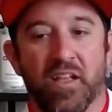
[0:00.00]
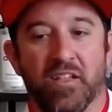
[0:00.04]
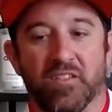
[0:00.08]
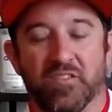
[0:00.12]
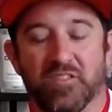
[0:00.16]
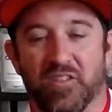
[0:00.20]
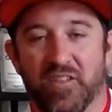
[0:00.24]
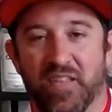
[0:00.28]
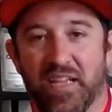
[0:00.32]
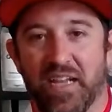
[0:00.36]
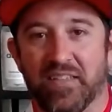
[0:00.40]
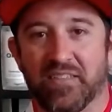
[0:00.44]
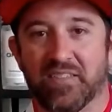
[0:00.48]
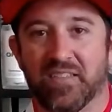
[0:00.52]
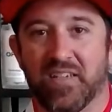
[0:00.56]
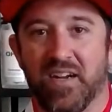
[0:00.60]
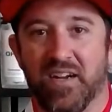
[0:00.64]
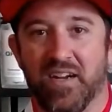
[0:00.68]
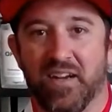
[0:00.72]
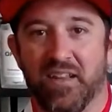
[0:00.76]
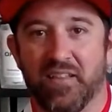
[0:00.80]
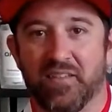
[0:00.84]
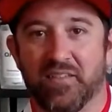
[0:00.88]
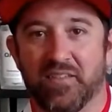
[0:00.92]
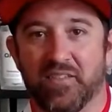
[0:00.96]
And so that's
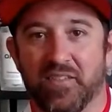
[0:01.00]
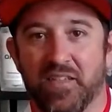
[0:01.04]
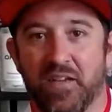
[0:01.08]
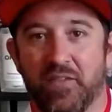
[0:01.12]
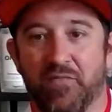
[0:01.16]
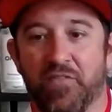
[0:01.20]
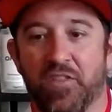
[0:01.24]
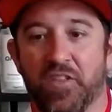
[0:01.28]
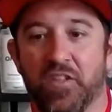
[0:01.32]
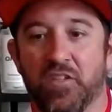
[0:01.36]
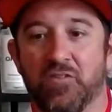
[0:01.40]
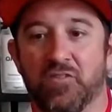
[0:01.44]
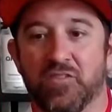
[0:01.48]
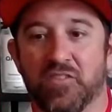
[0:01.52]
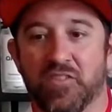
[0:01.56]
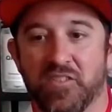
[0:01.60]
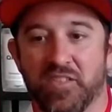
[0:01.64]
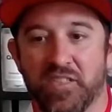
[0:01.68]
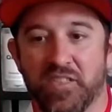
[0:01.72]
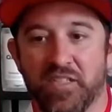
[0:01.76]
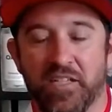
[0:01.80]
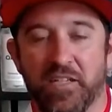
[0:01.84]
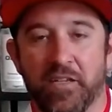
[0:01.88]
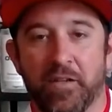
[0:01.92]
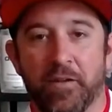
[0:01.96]
kind of the stuff that you
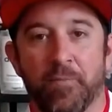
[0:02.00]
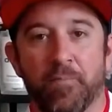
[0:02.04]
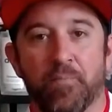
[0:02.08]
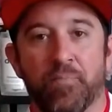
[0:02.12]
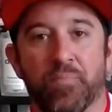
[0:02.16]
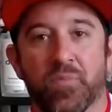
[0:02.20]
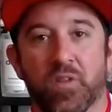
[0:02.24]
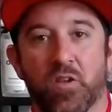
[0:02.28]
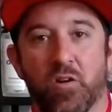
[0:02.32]
see